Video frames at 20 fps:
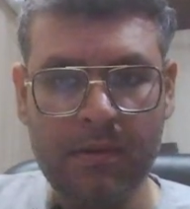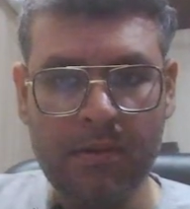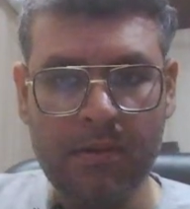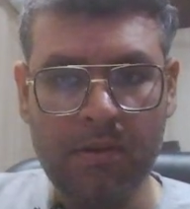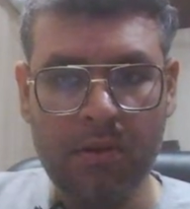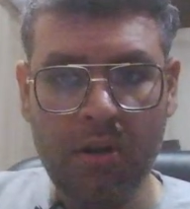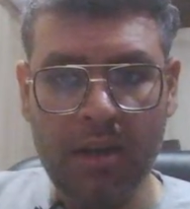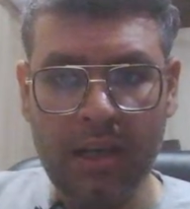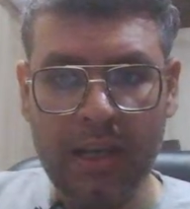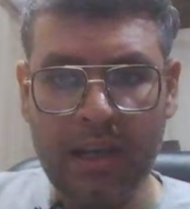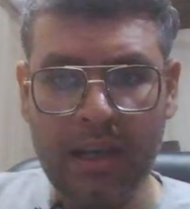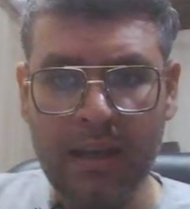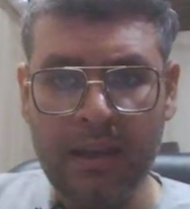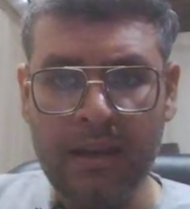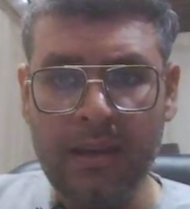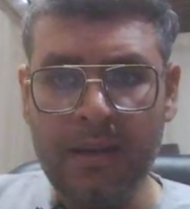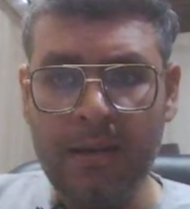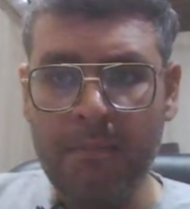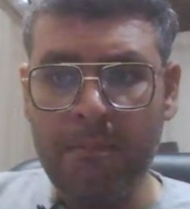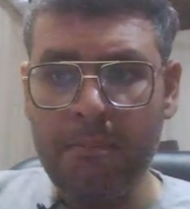
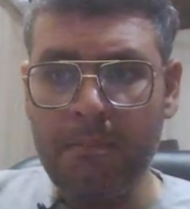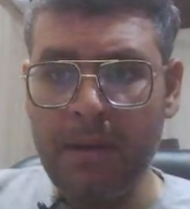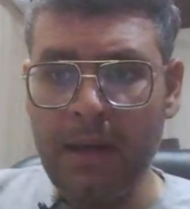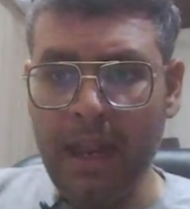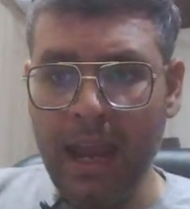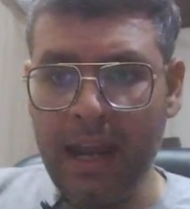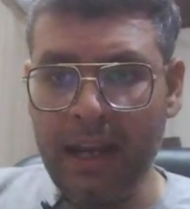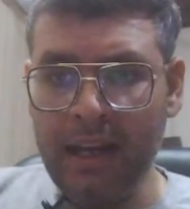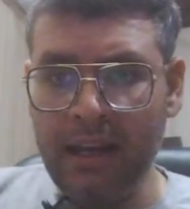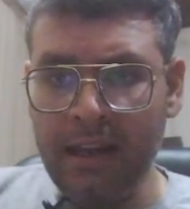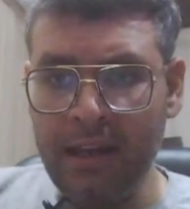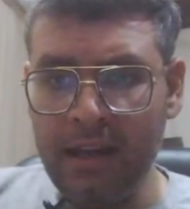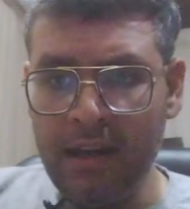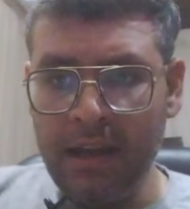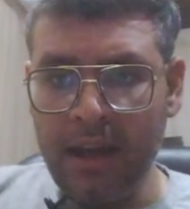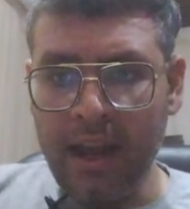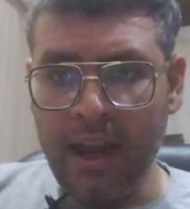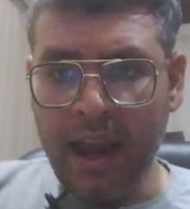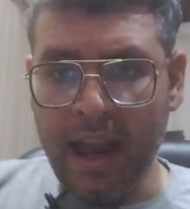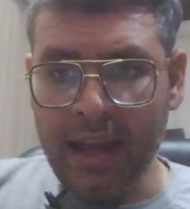Okay, black
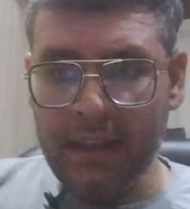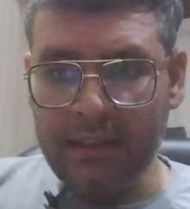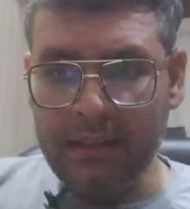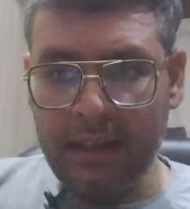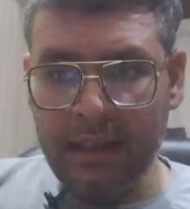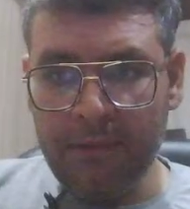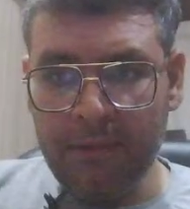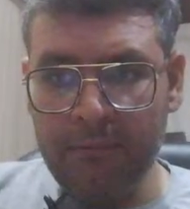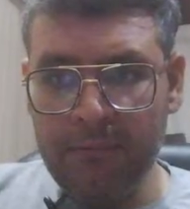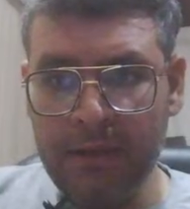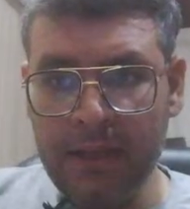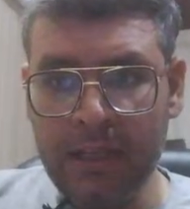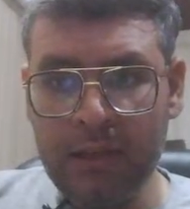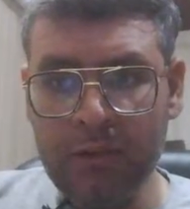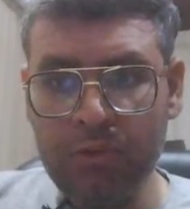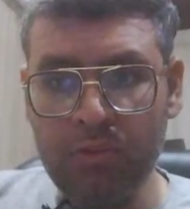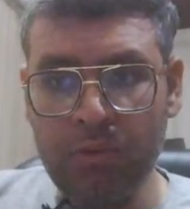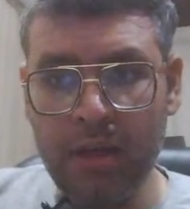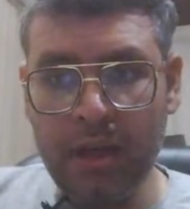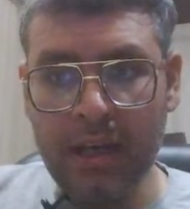has a
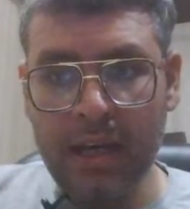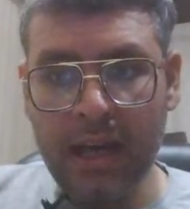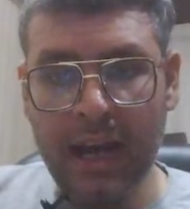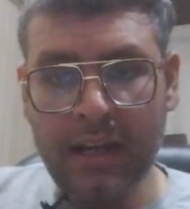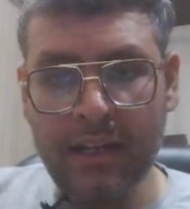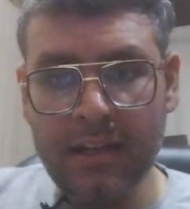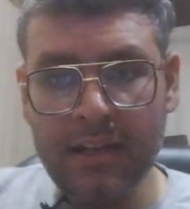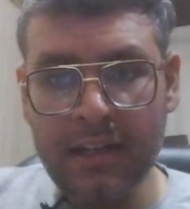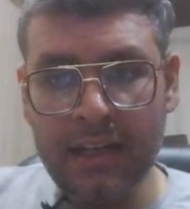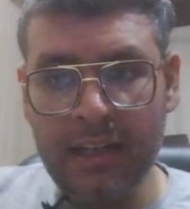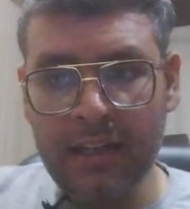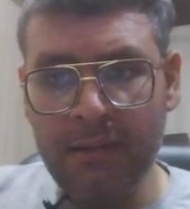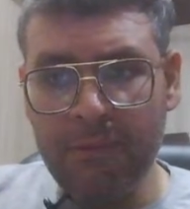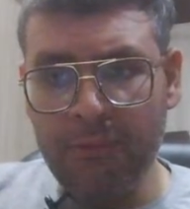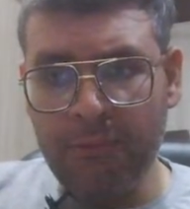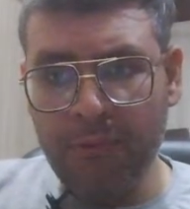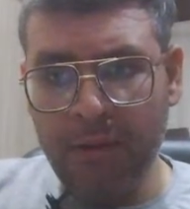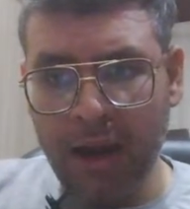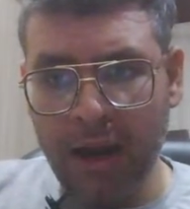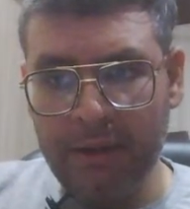weak square at
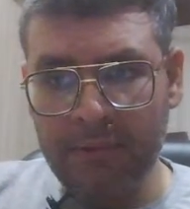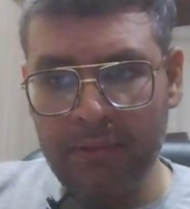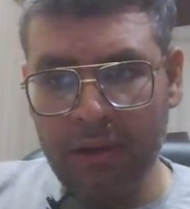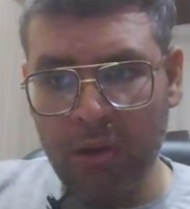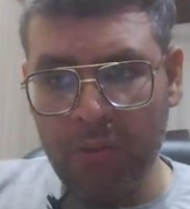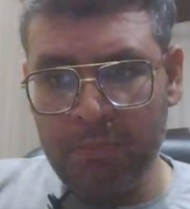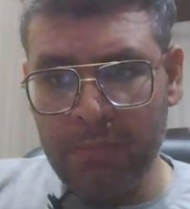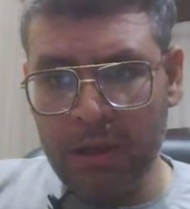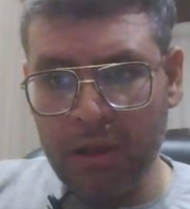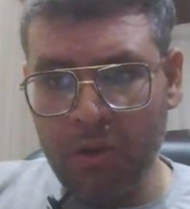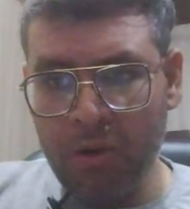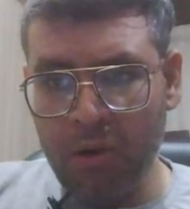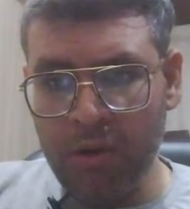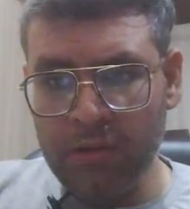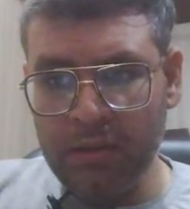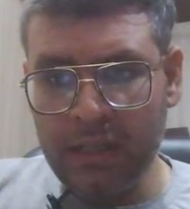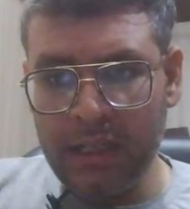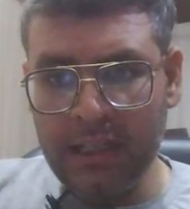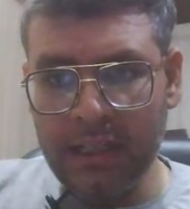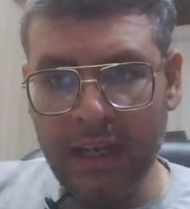d5 now,
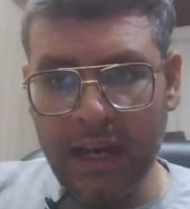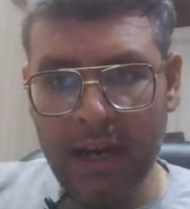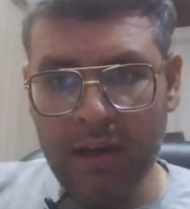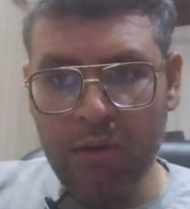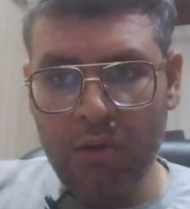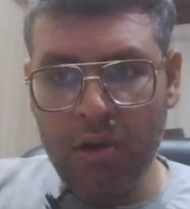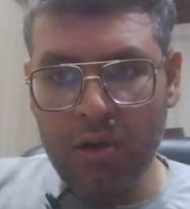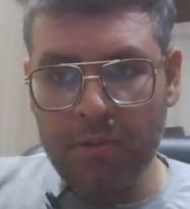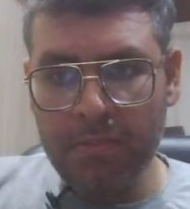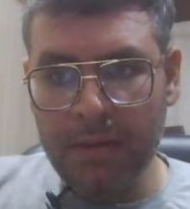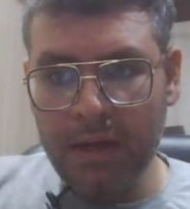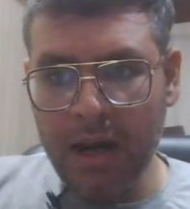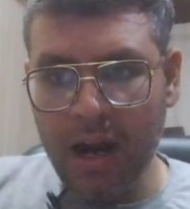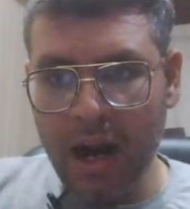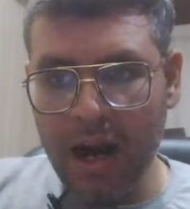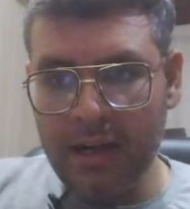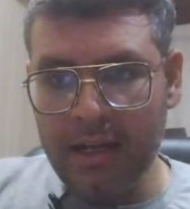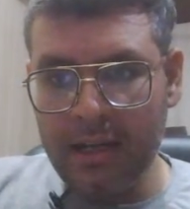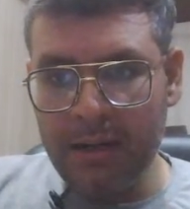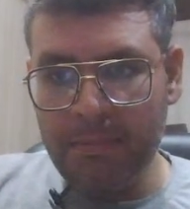because it cannot be
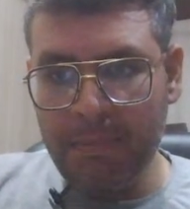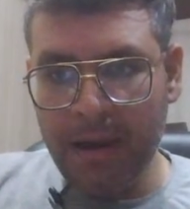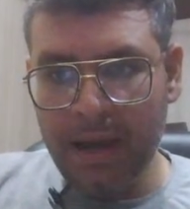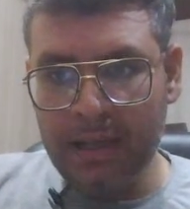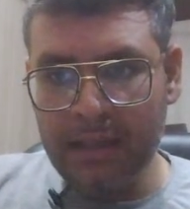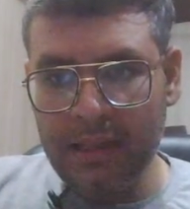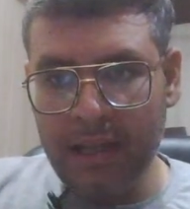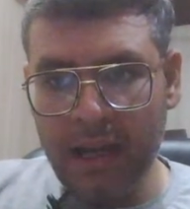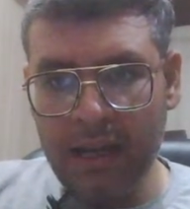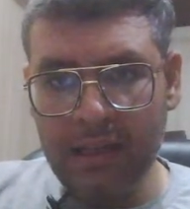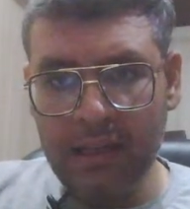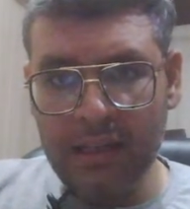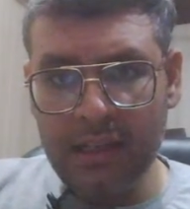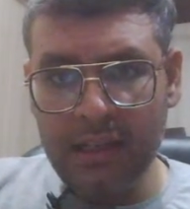guarded by the